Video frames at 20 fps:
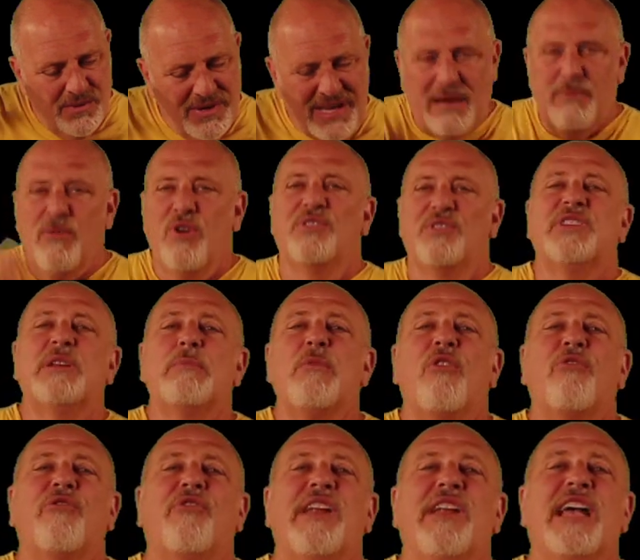Send him
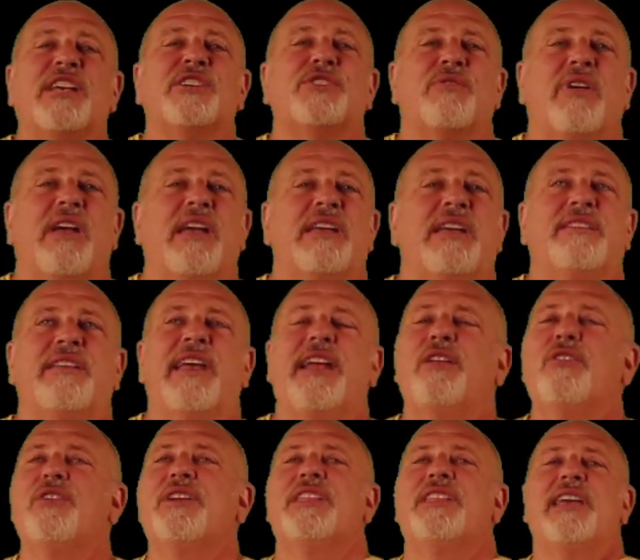over for an x-ray, take
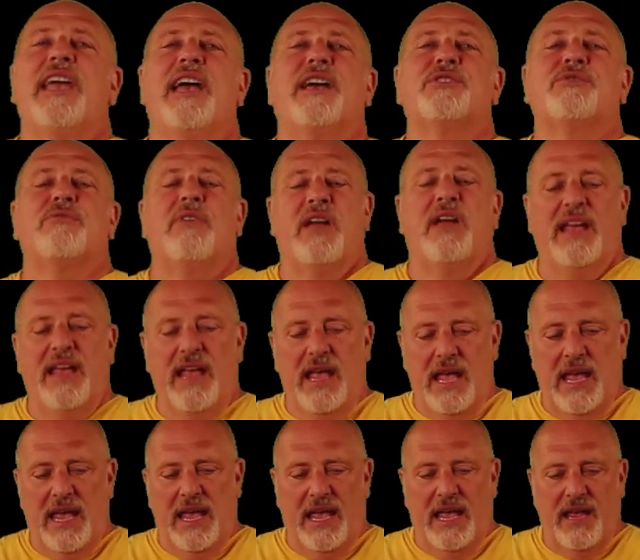a look at the x-ray,
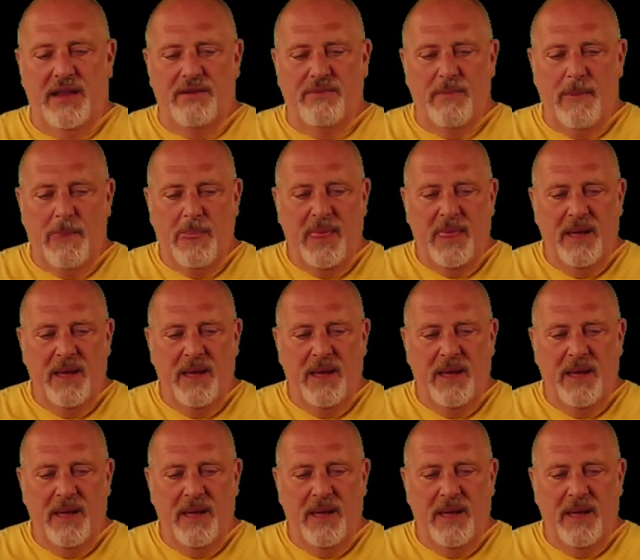and